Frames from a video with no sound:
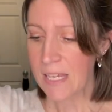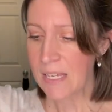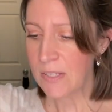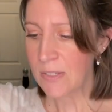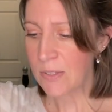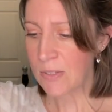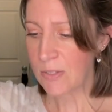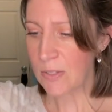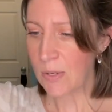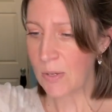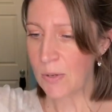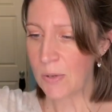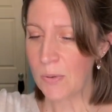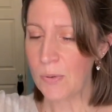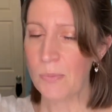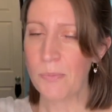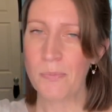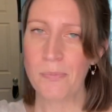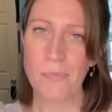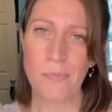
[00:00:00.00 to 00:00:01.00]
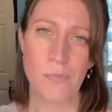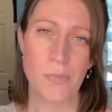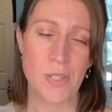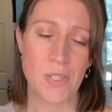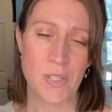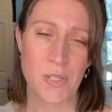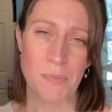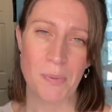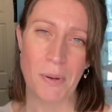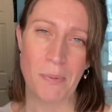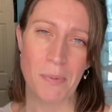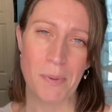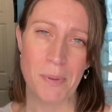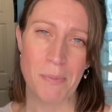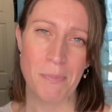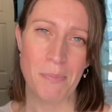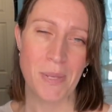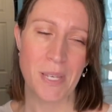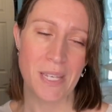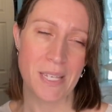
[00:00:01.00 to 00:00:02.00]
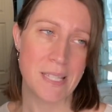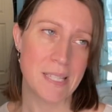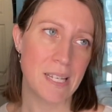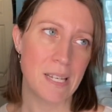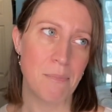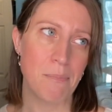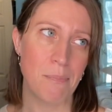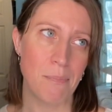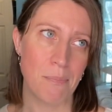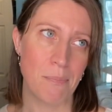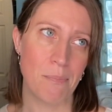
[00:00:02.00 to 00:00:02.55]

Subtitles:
So, which is probably because I